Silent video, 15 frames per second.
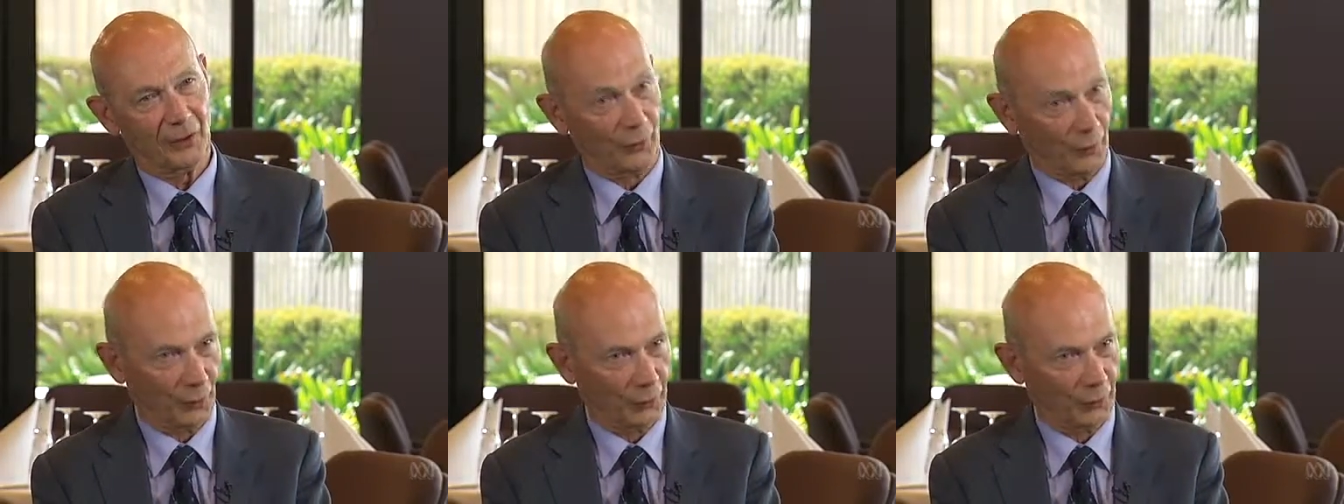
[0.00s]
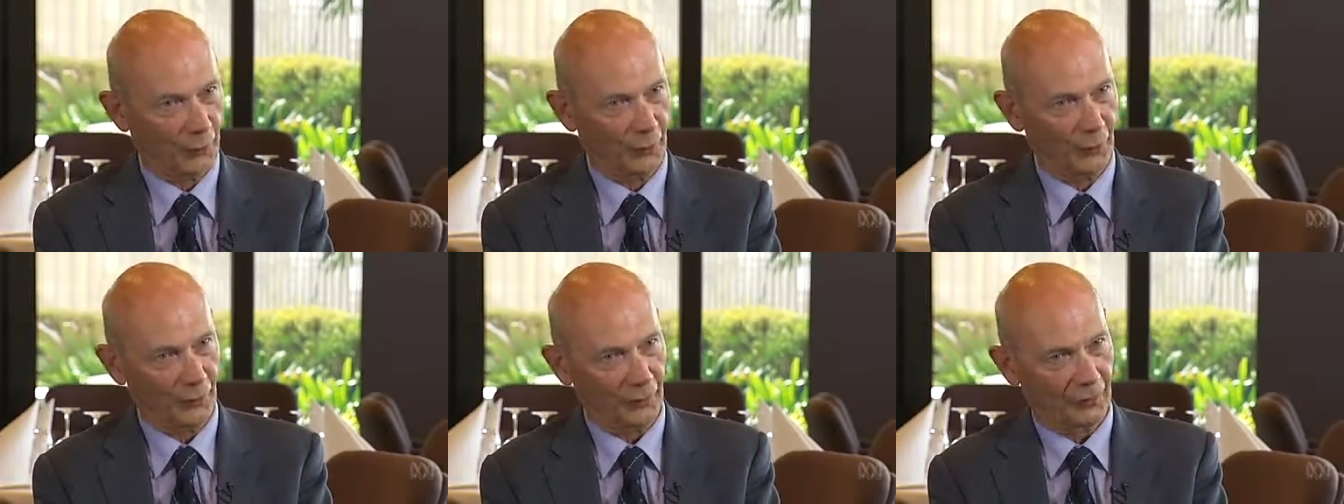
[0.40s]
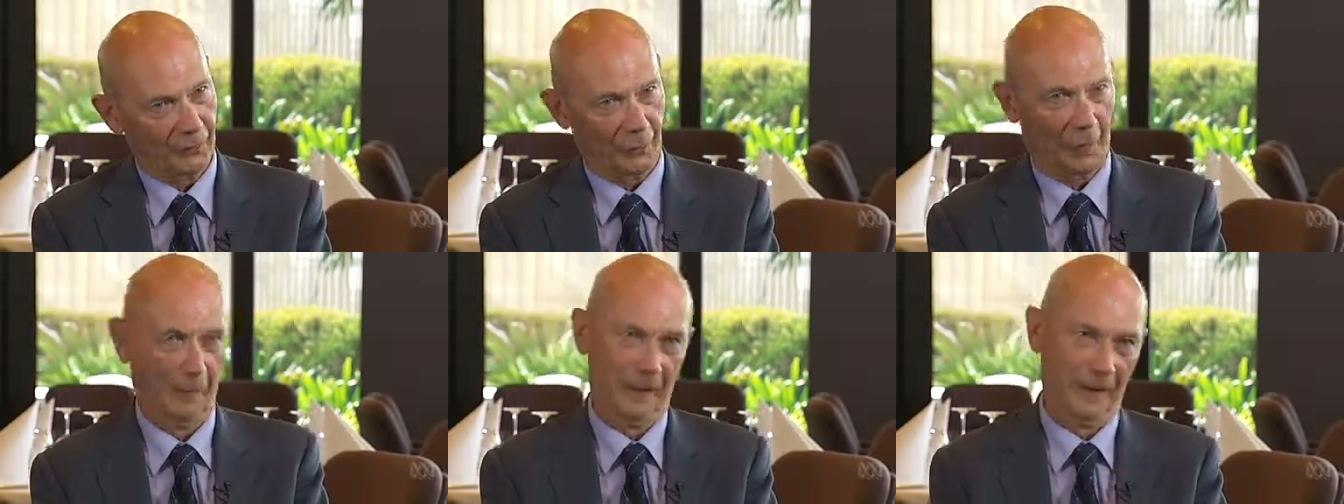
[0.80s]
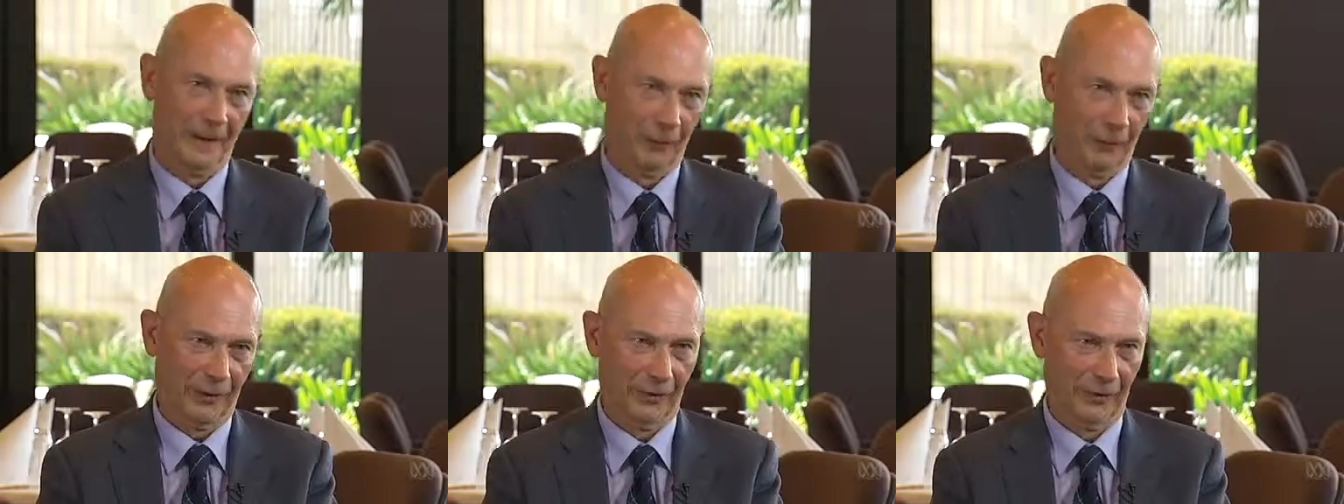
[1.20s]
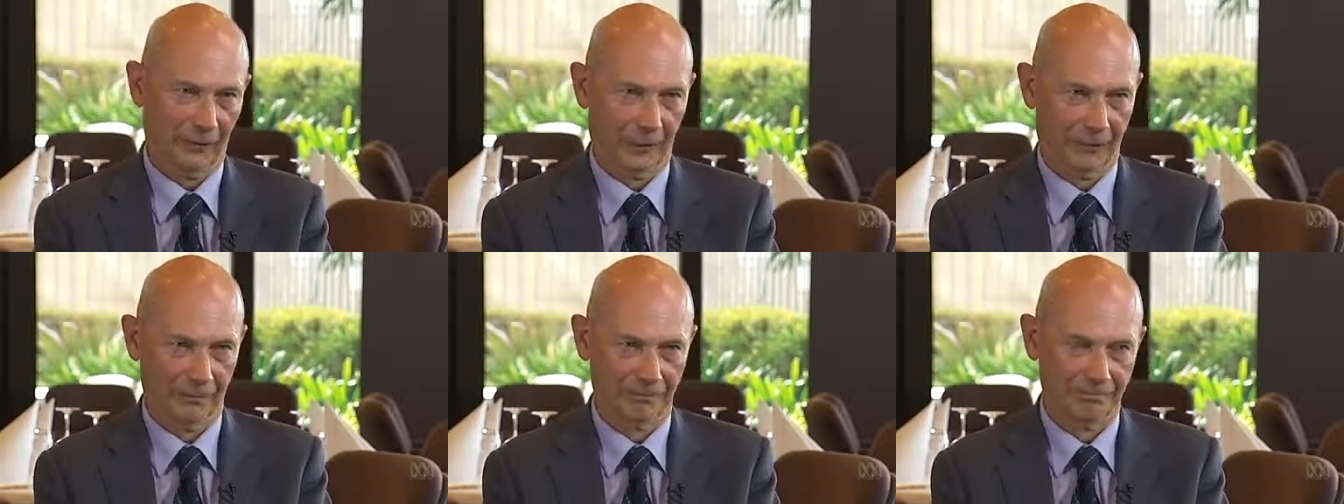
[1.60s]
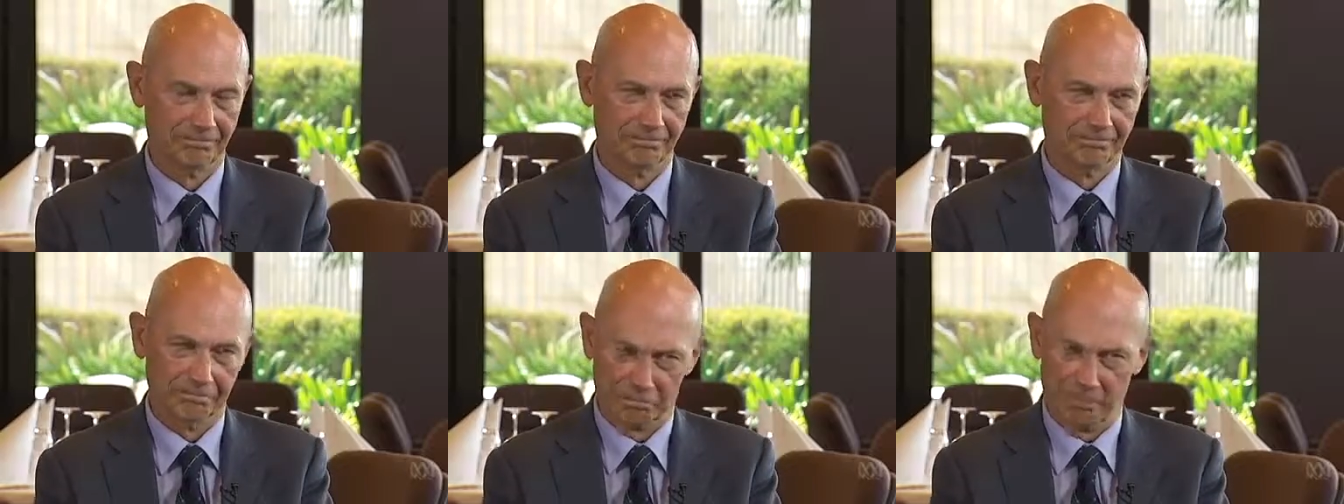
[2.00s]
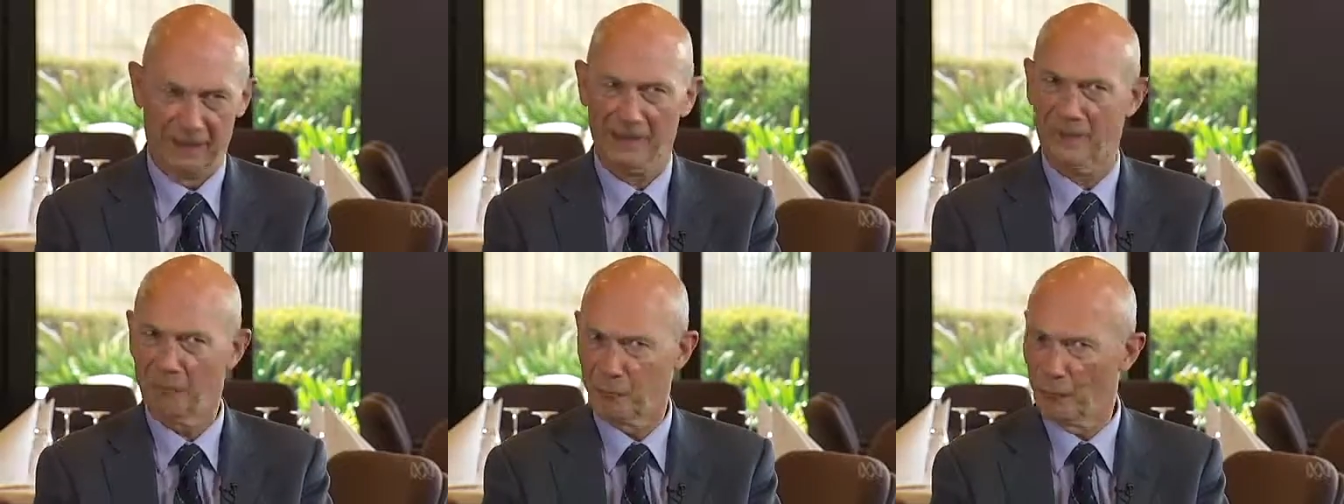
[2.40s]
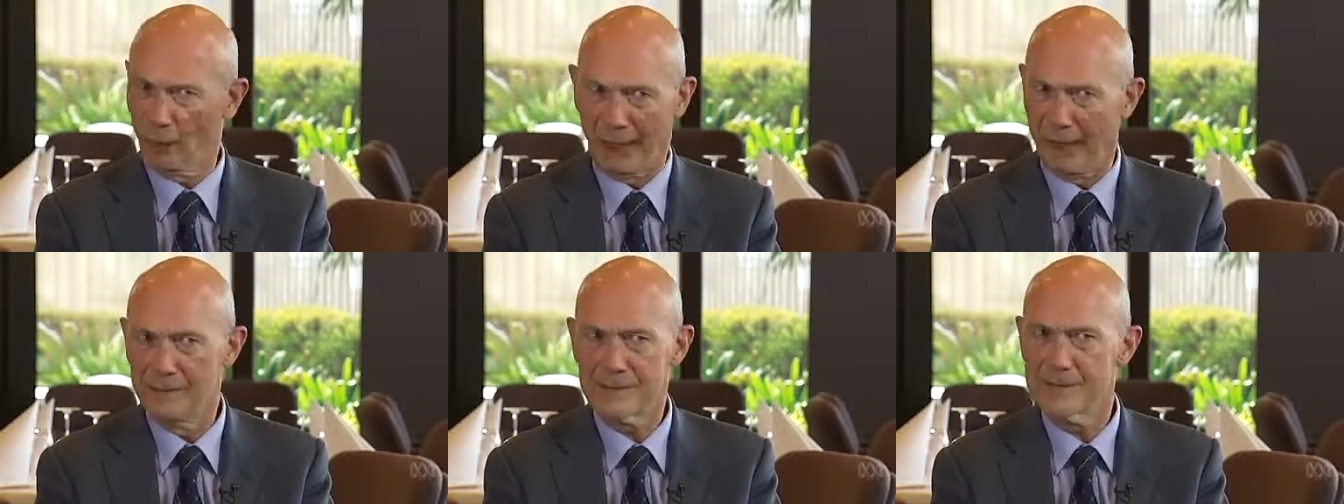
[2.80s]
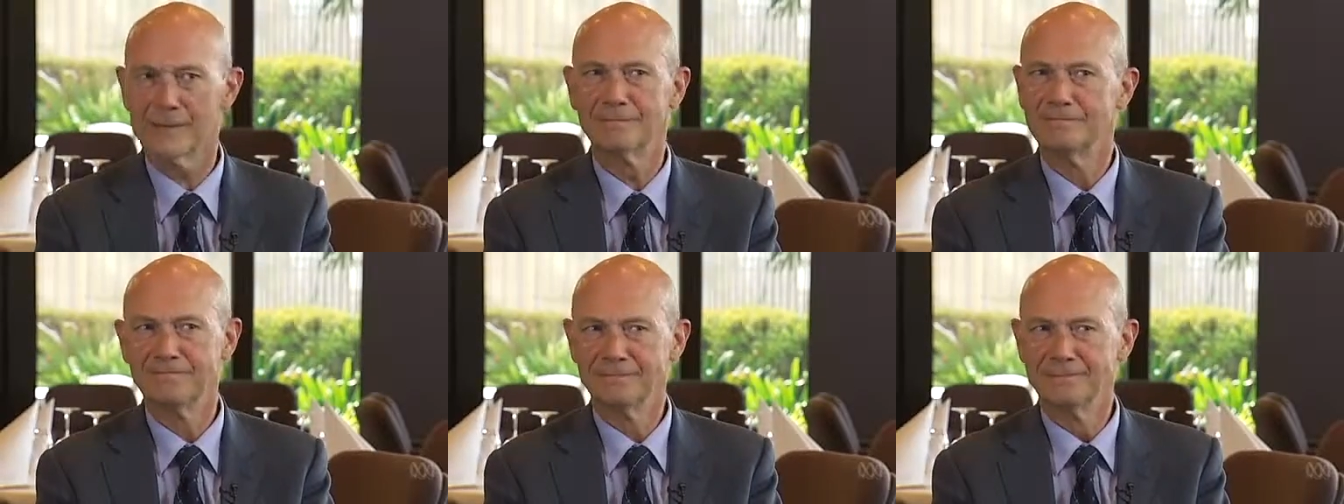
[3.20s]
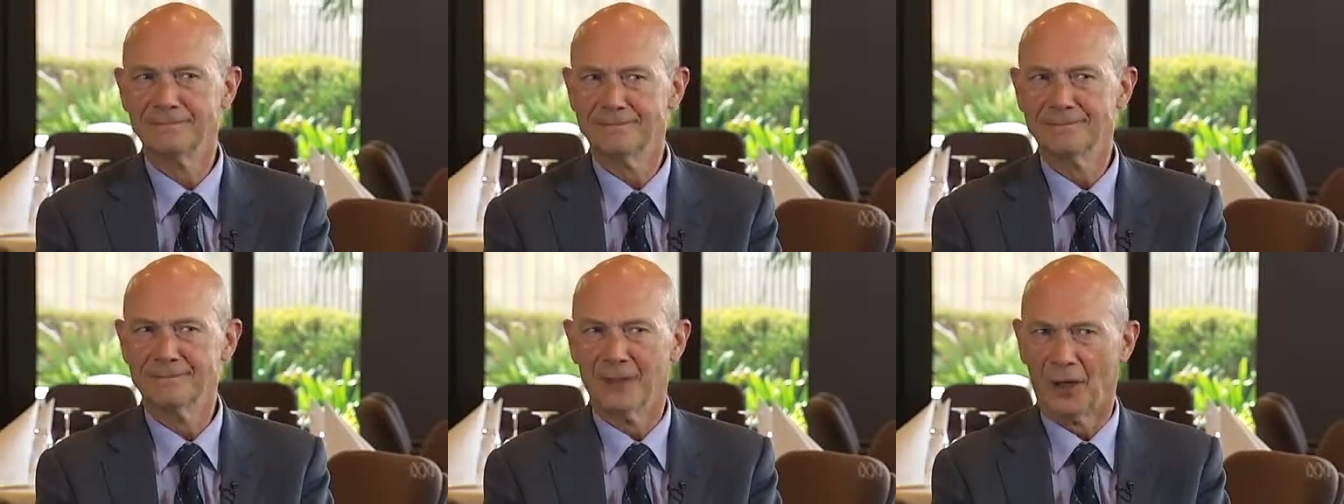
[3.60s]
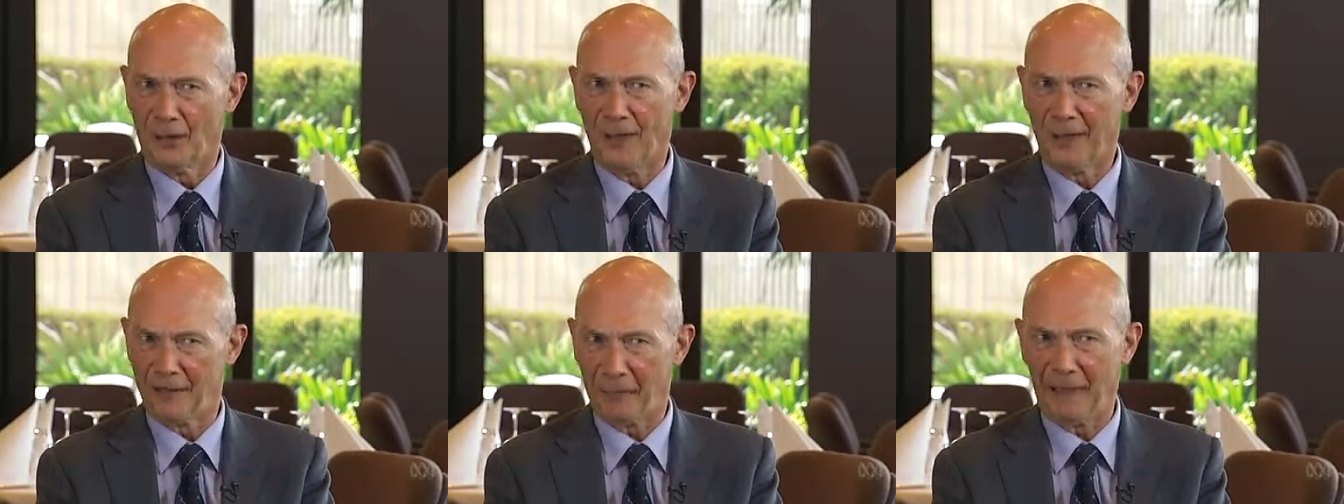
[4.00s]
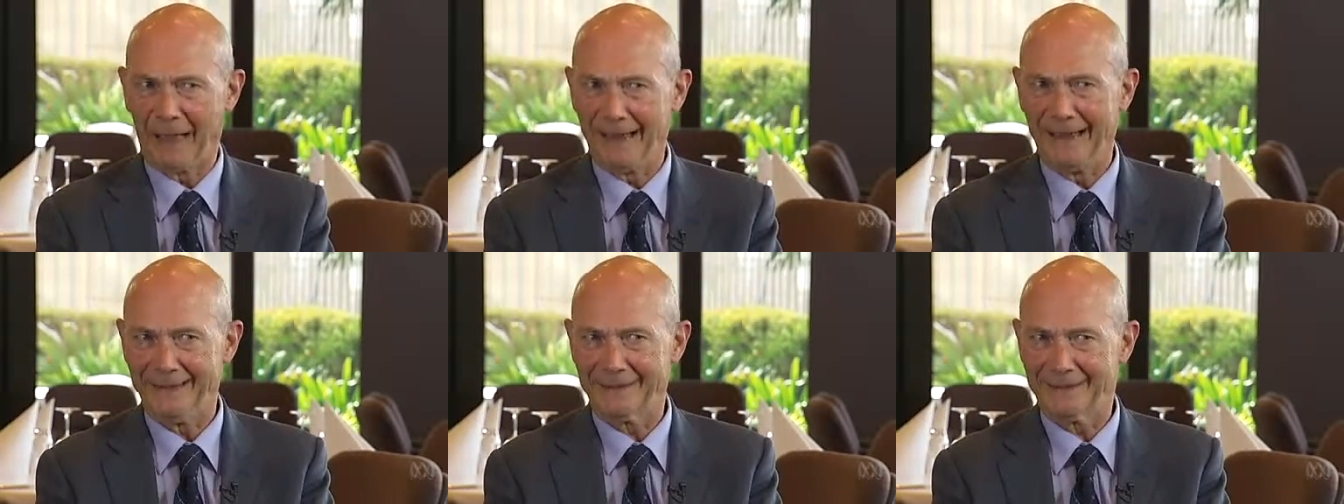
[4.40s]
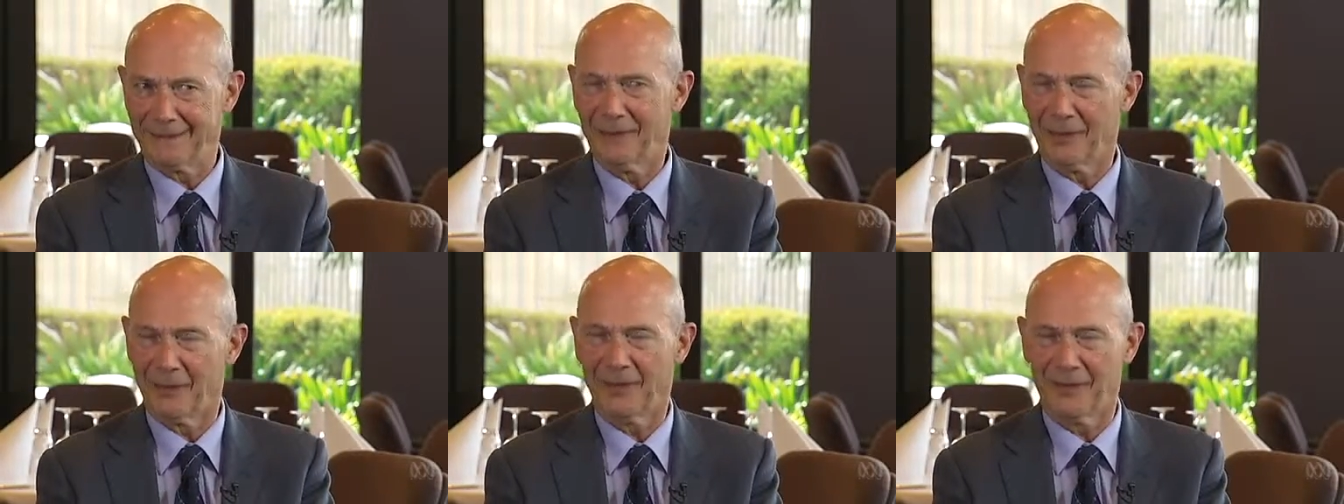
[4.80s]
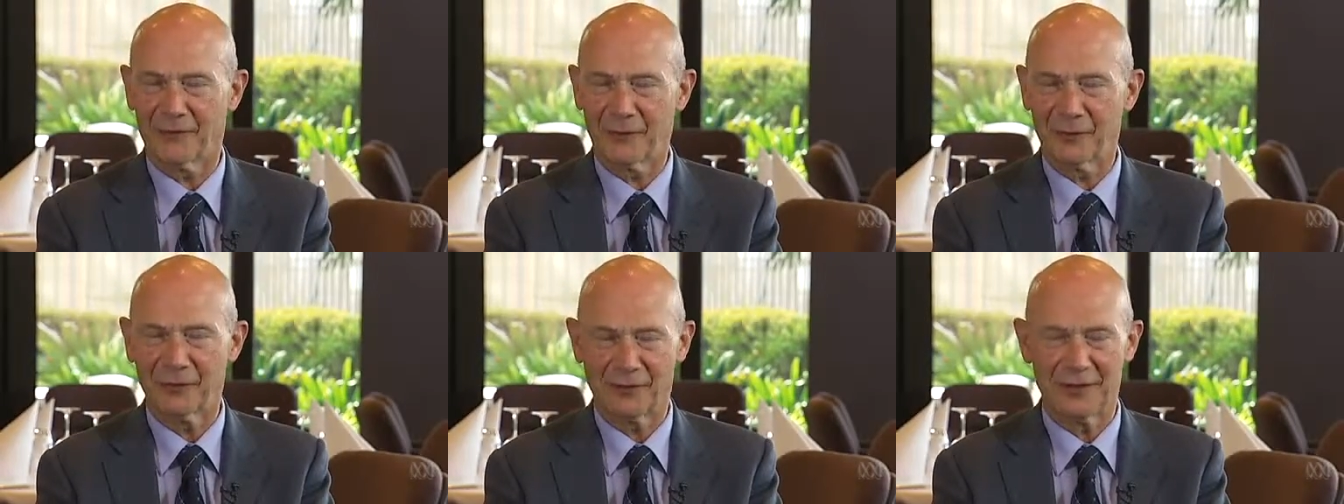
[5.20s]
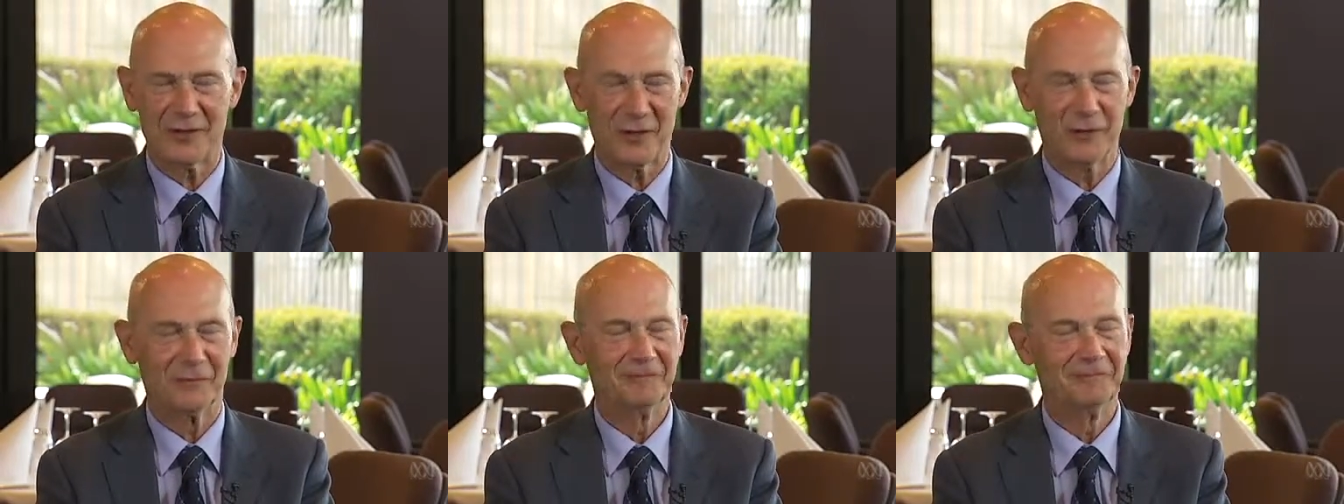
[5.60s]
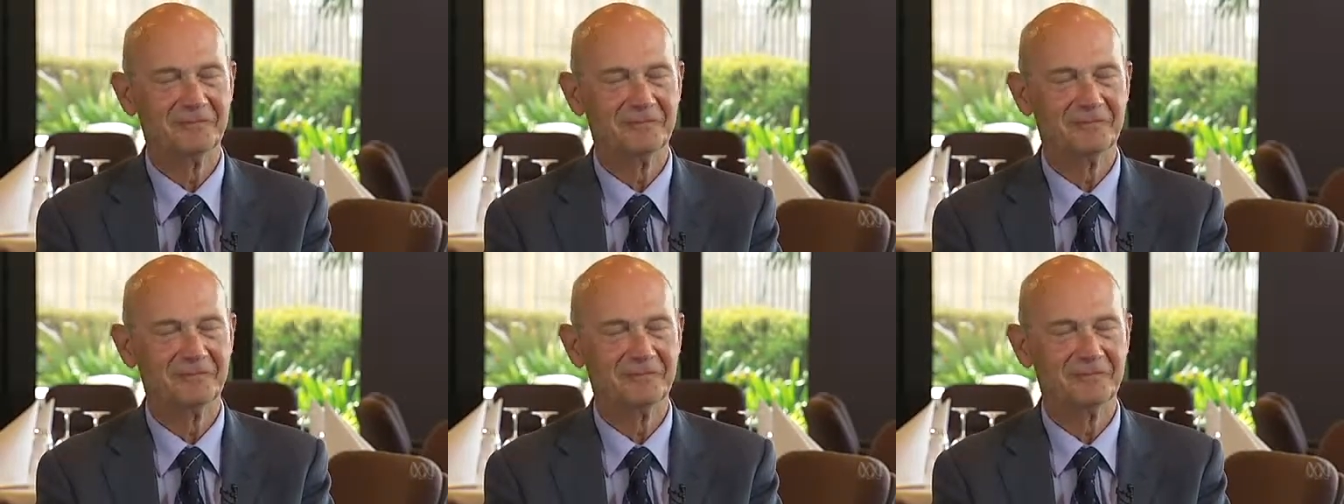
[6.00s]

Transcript: Zhu, who's probably one of the best brains on this planet on this sort of issue.